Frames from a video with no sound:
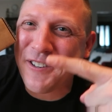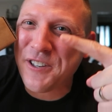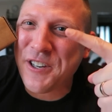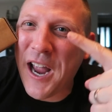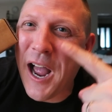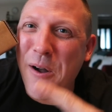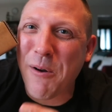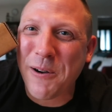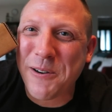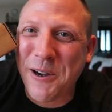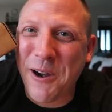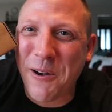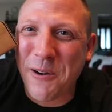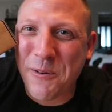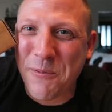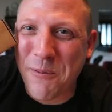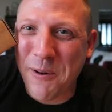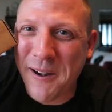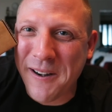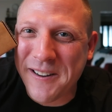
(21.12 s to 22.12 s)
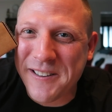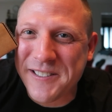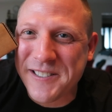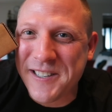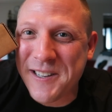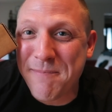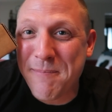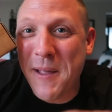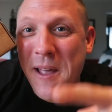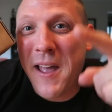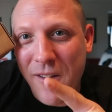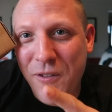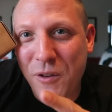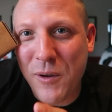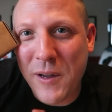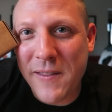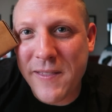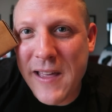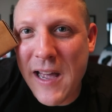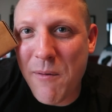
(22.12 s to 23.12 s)
shower curtain rings. If
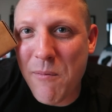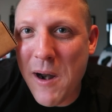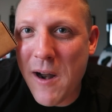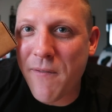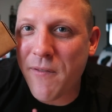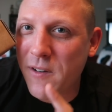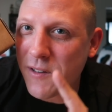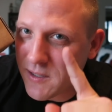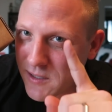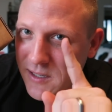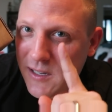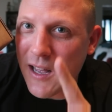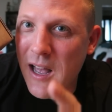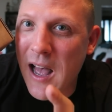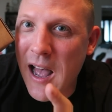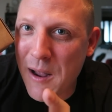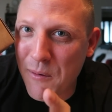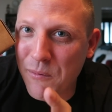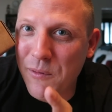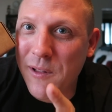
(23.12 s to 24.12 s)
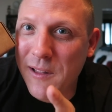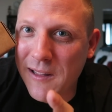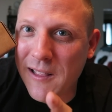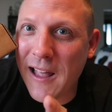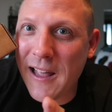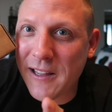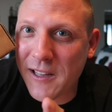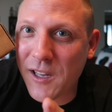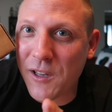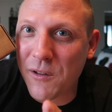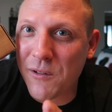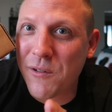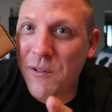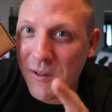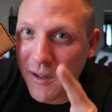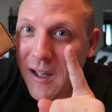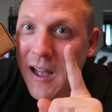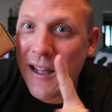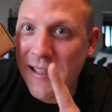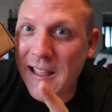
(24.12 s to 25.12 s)
you get that reference, I really like you.
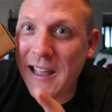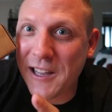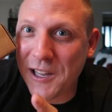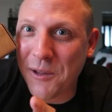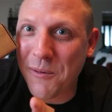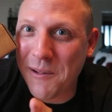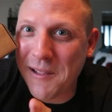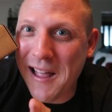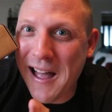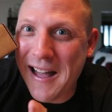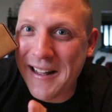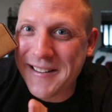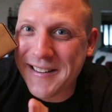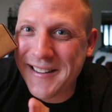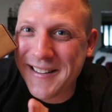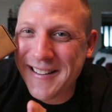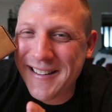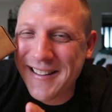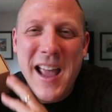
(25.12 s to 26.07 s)
I like you a lot.